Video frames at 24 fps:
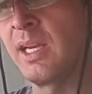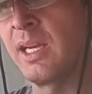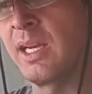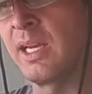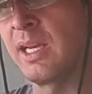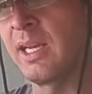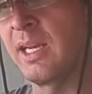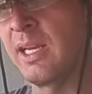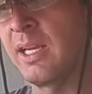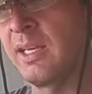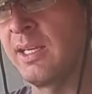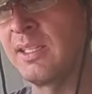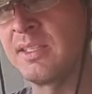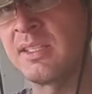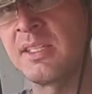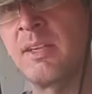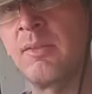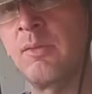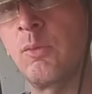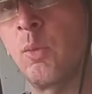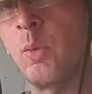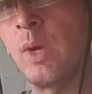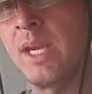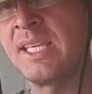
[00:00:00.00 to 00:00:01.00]
and
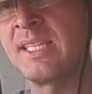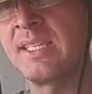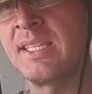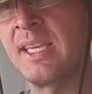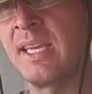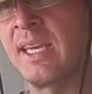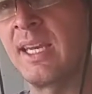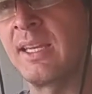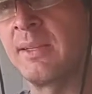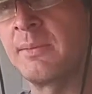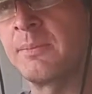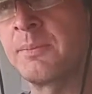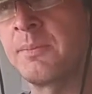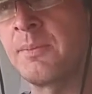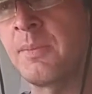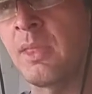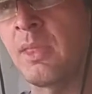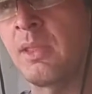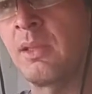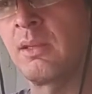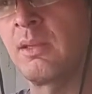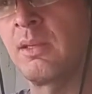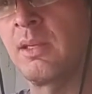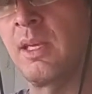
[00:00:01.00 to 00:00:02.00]
instead of wasting it
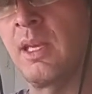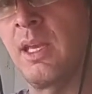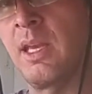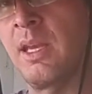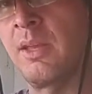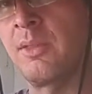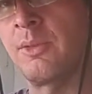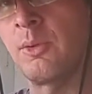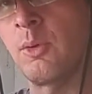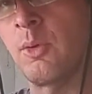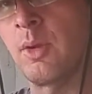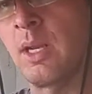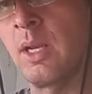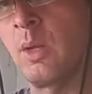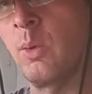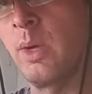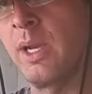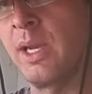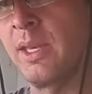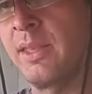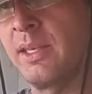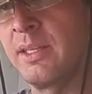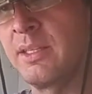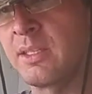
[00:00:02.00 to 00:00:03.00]
and throwing it
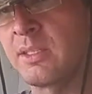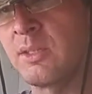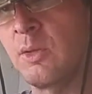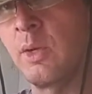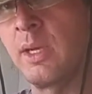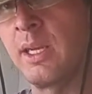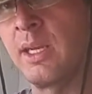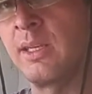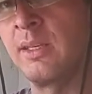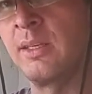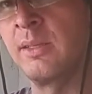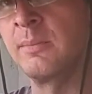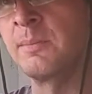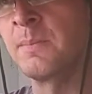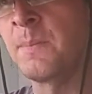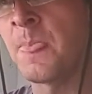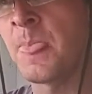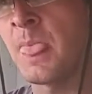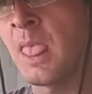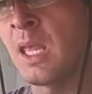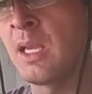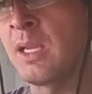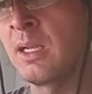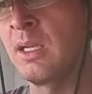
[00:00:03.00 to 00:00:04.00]
away, they just go ahead and
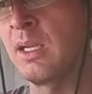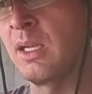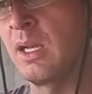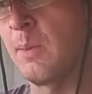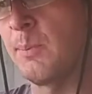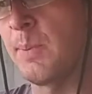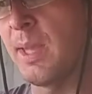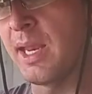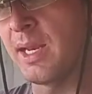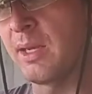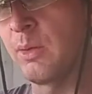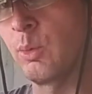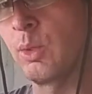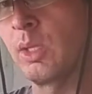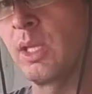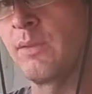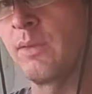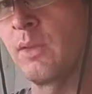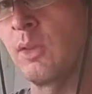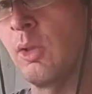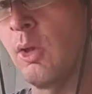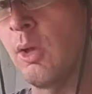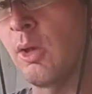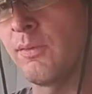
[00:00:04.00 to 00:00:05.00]
pack it with
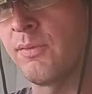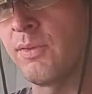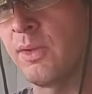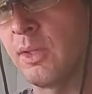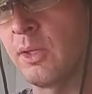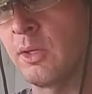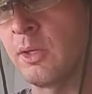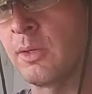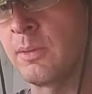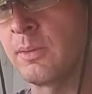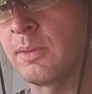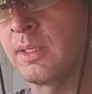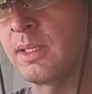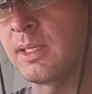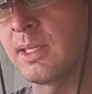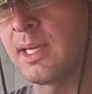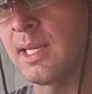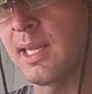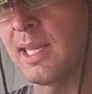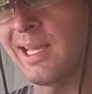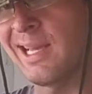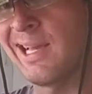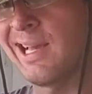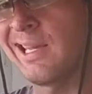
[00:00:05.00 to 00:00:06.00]
a long filler,
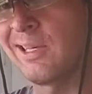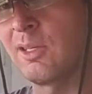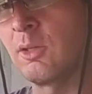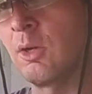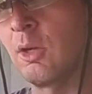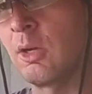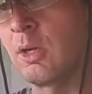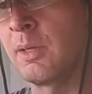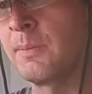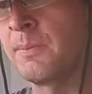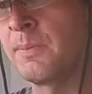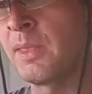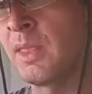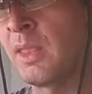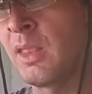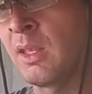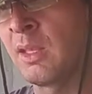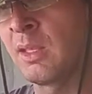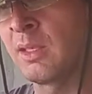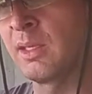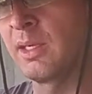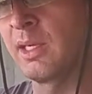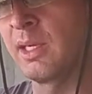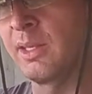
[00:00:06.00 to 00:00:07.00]
kind of like a hot dog,
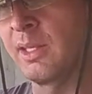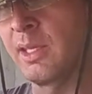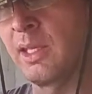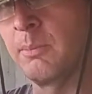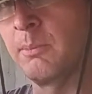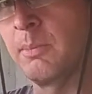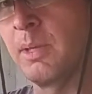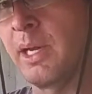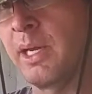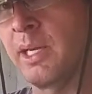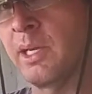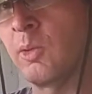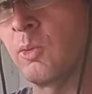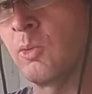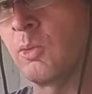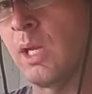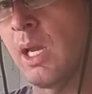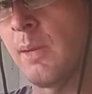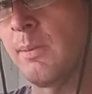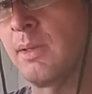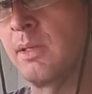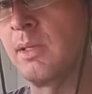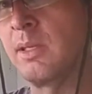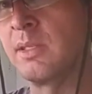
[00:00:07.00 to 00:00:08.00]
and then bind it,
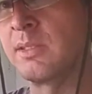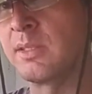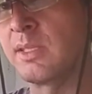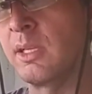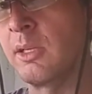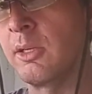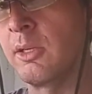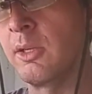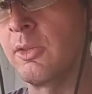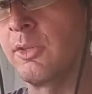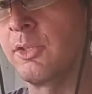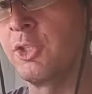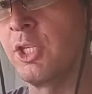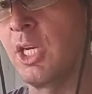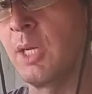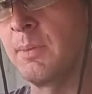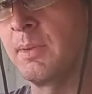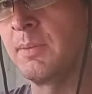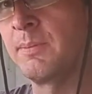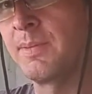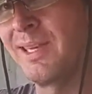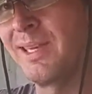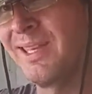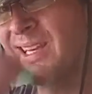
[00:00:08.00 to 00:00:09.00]
wrap it, and sell it on the cheap.
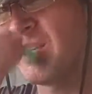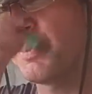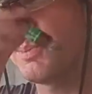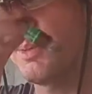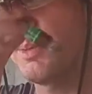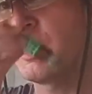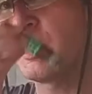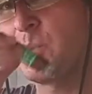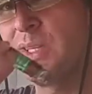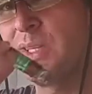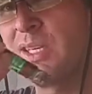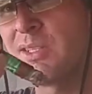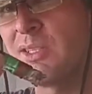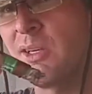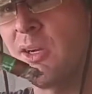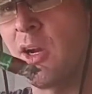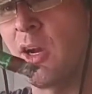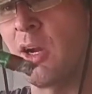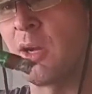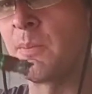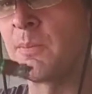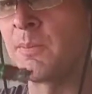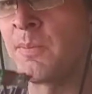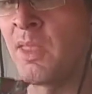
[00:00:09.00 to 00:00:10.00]
That's pretty much what these
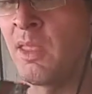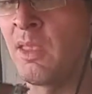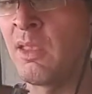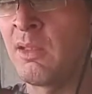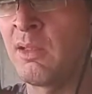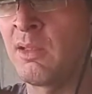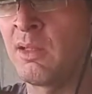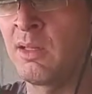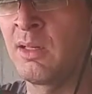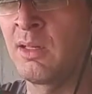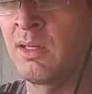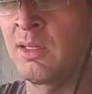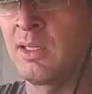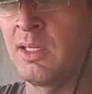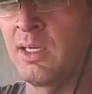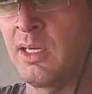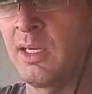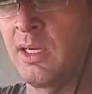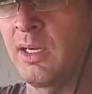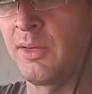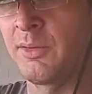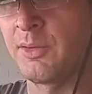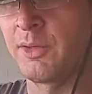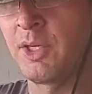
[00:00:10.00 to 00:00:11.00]
are.
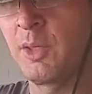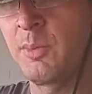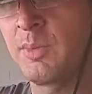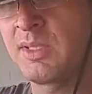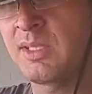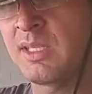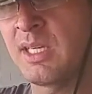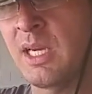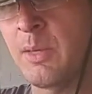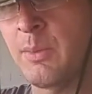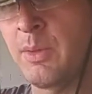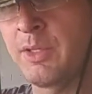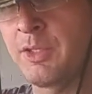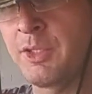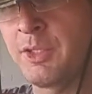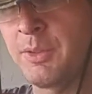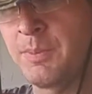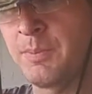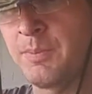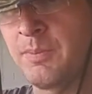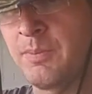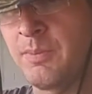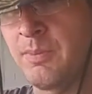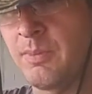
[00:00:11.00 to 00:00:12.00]
The Cuban sandwich,
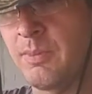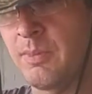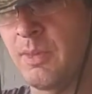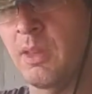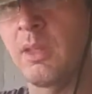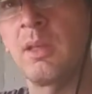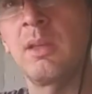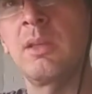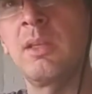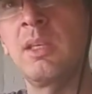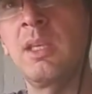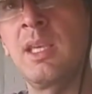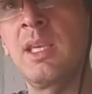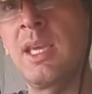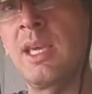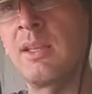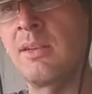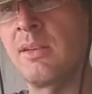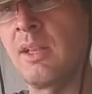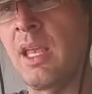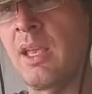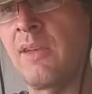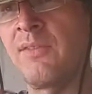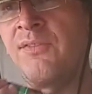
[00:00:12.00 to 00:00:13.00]
you
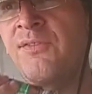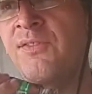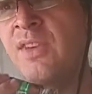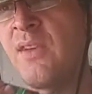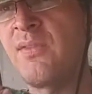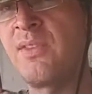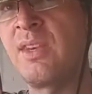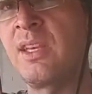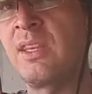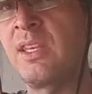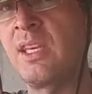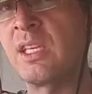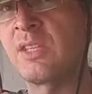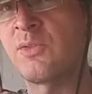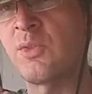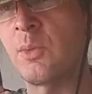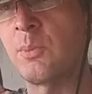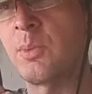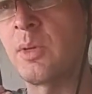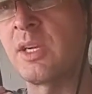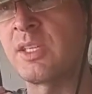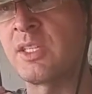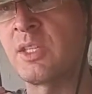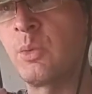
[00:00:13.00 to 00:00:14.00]
get like 50 of these
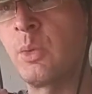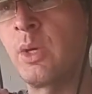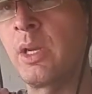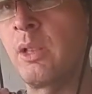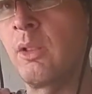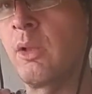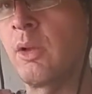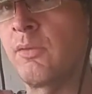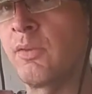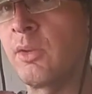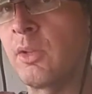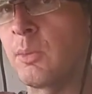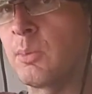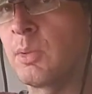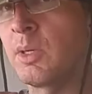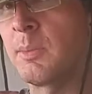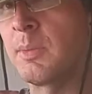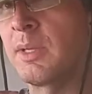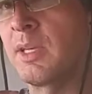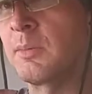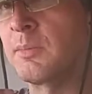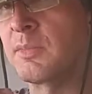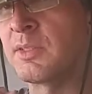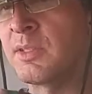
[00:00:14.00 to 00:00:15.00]
for the price of 20 long filler
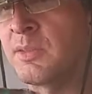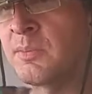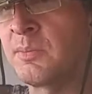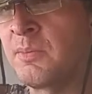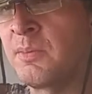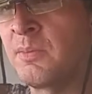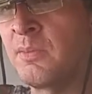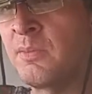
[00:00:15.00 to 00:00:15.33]
premiums.